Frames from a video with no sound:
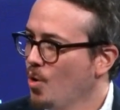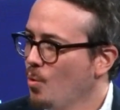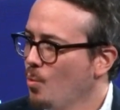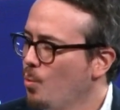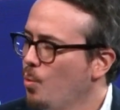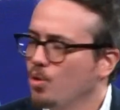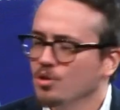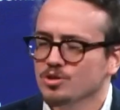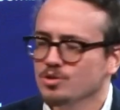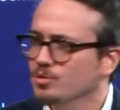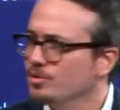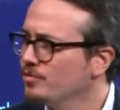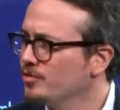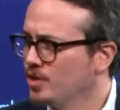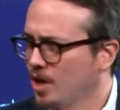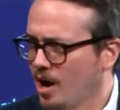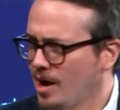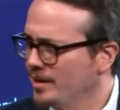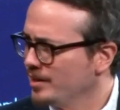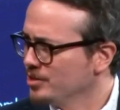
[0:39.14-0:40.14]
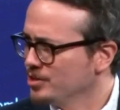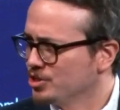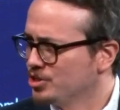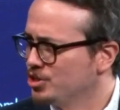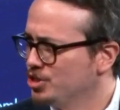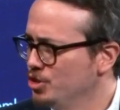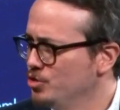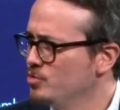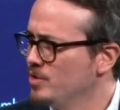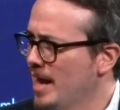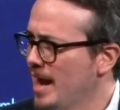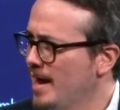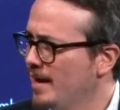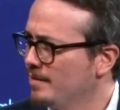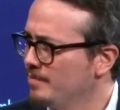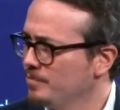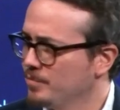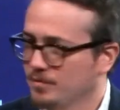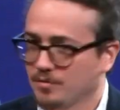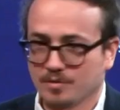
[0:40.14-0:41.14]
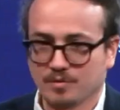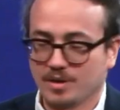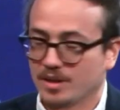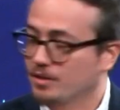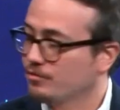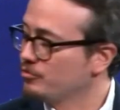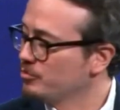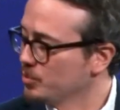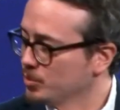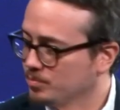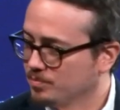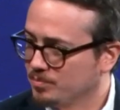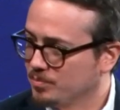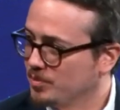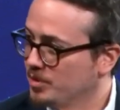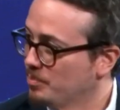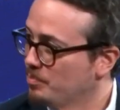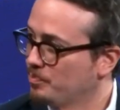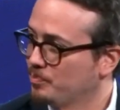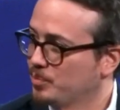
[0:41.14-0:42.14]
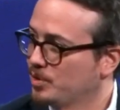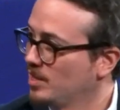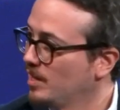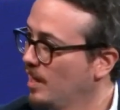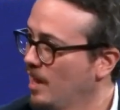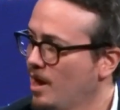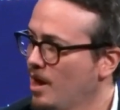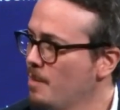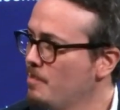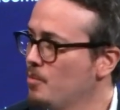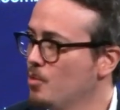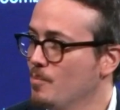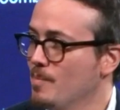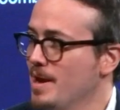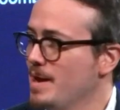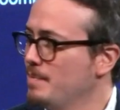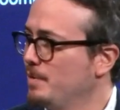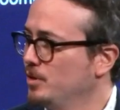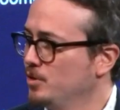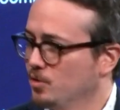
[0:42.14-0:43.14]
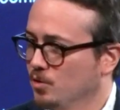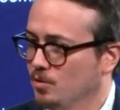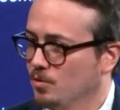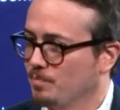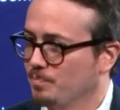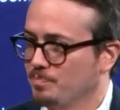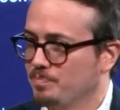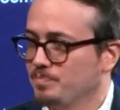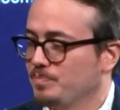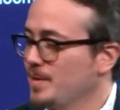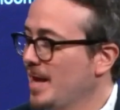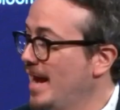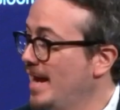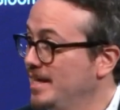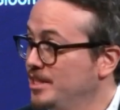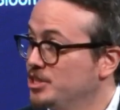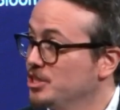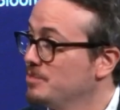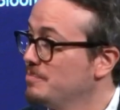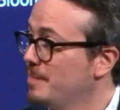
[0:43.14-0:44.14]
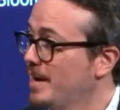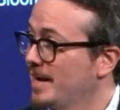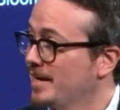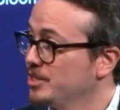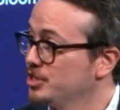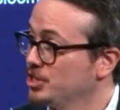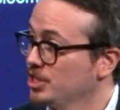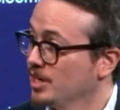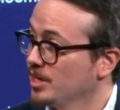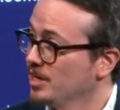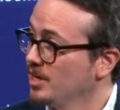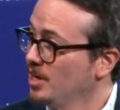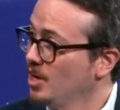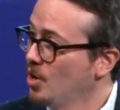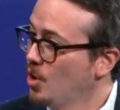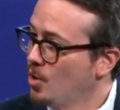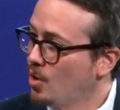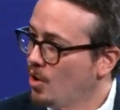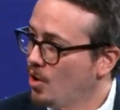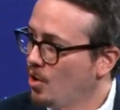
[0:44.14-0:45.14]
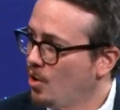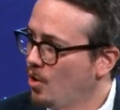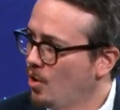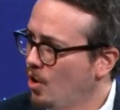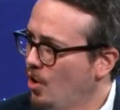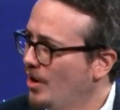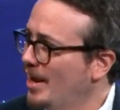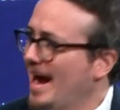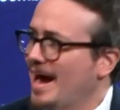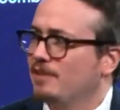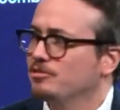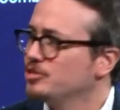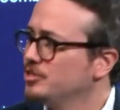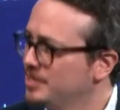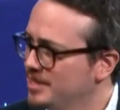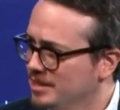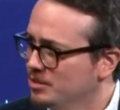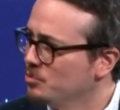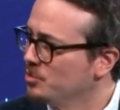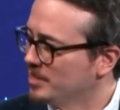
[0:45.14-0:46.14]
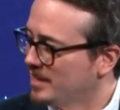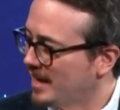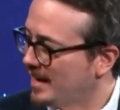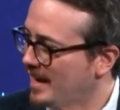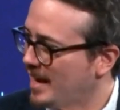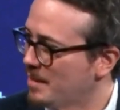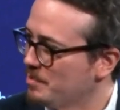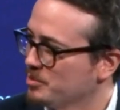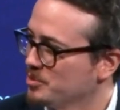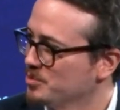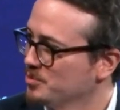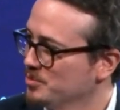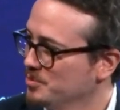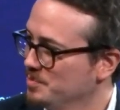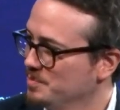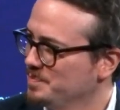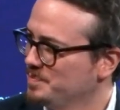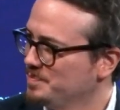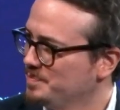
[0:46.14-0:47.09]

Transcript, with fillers: What sort of guidance do you get either from the club or maybe your agent manager on how to deal with that capital?